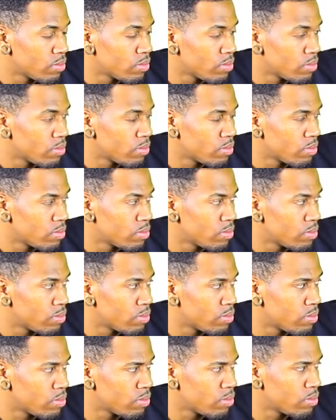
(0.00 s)

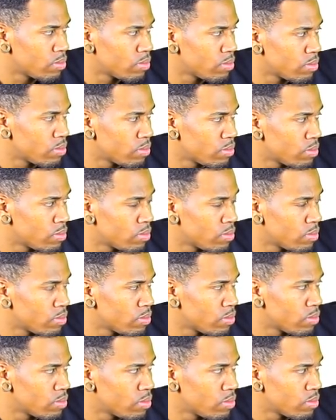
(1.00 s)

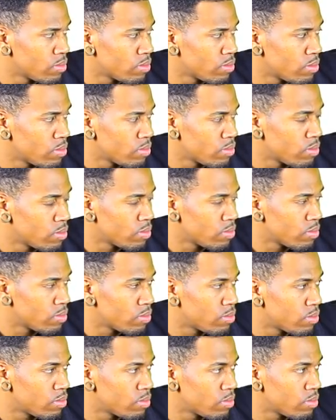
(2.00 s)

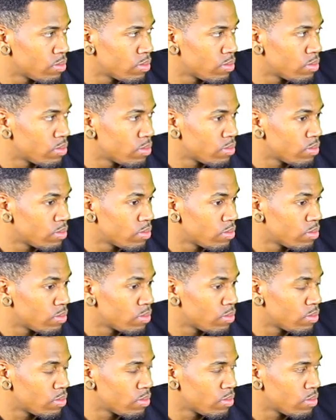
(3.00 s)

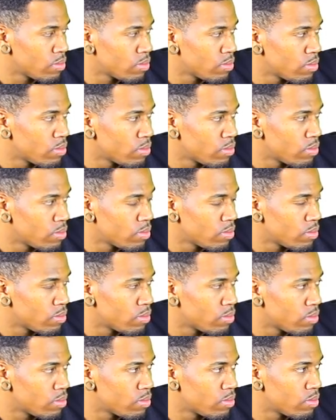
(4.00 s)

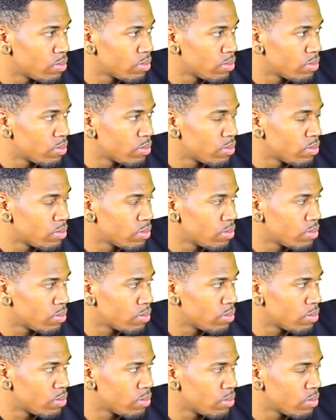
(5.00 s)

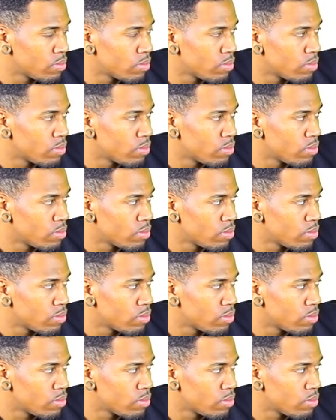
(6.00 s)
[no speech]